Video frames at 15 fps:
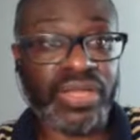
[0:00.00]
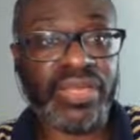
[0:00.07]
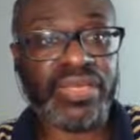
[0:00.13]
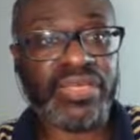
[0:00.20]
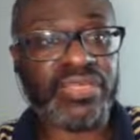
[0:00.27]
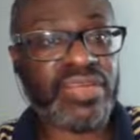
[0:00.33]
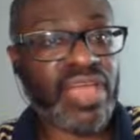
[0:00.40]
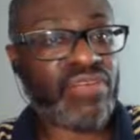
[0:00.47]
And
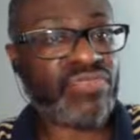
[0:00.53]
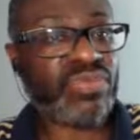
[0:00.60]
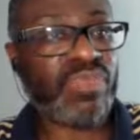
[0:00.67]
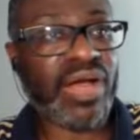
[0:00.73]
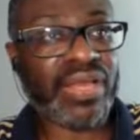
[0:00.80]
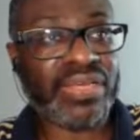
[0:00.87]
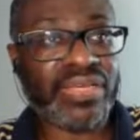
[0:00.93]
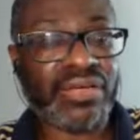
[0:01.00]
then
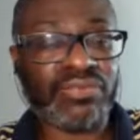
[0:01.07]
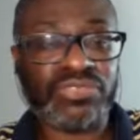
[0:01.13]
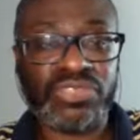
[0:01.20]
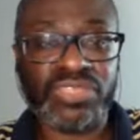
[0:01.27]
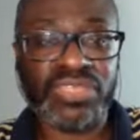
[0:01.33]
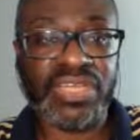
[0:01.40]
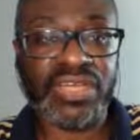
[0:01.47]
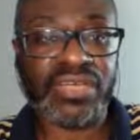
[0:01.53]
everybody
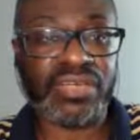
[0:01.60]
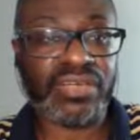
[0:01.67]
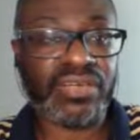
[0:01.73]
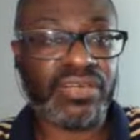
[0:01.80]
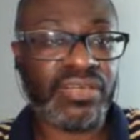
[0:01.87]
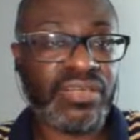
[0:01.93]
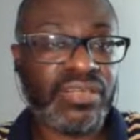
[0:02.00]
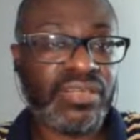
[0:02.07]
else there
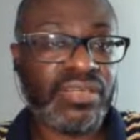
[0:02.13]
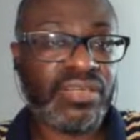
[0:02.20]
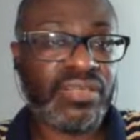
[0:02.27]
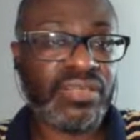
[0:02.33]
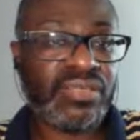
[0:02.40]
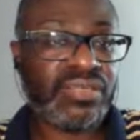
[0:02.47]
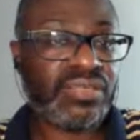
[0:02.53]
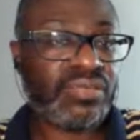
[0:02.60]

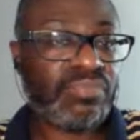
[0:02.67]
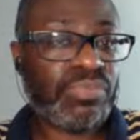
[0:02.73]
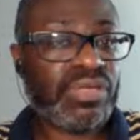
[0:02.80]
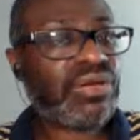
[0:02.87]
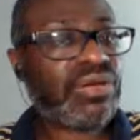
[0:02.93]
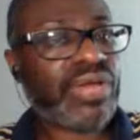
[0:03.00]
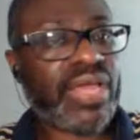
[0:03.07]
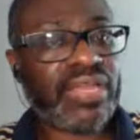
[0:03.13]

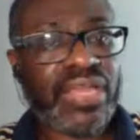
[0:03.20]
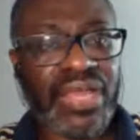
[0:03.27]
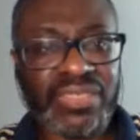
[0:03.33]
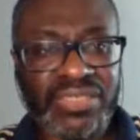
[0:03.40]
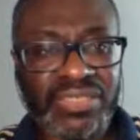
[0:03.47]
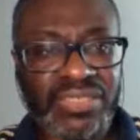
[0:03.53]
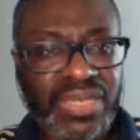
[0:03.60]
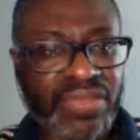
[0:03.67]
below that,
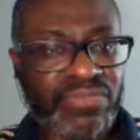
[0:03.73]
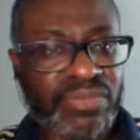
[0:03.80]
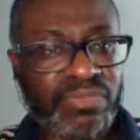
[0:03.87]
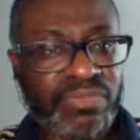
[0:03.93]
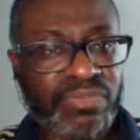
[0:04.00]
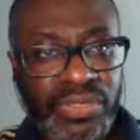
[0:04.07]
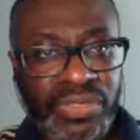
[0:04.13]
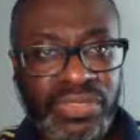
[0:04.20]
like the
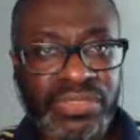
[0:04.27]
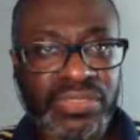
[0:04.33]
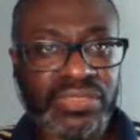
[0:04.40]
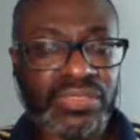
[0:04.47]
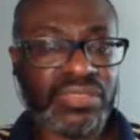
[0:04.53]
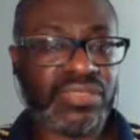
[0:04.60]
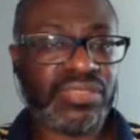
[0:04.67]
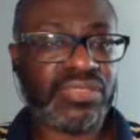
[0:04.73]
Devin
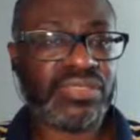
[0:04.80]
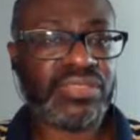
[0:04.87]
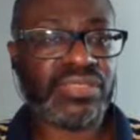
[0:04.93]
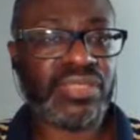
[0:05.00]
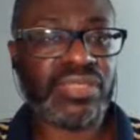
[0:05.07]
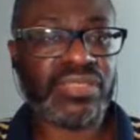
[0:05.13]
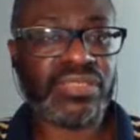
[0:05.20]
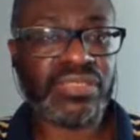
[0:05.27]
Bookers,
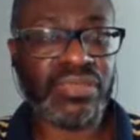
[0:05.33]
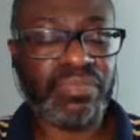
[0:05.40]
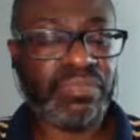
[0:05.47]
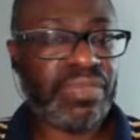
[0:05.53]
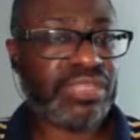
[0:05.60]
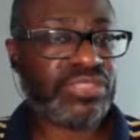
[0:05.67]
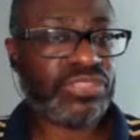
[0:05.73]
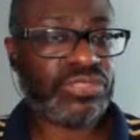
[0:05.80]
the
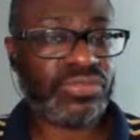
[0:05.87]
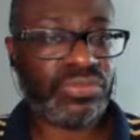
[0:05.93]
Mitchells.